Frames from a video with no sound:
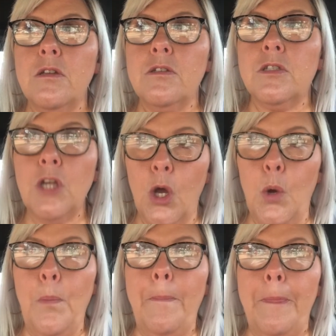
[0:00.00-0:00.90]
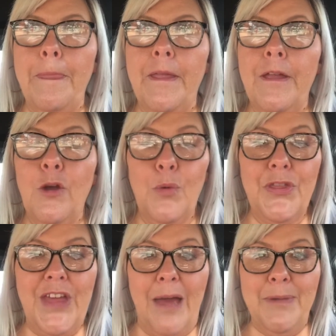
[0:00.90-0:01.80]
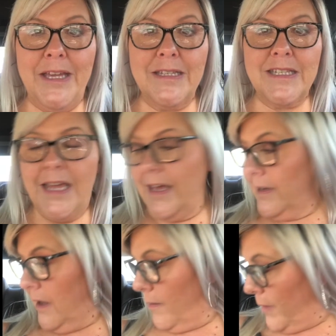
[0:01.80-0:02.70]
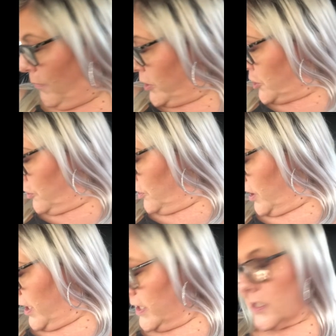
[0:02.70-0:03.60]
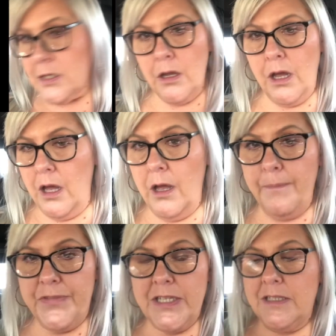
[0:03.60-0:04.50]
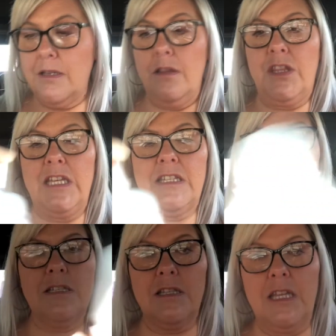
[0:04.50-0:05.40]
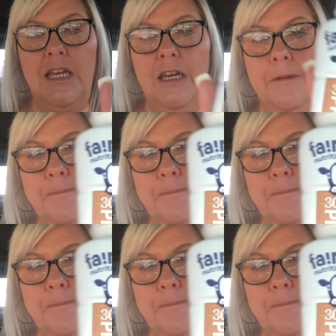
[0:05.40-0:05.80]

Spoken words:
So with that being said, I want to show you guys, this is the,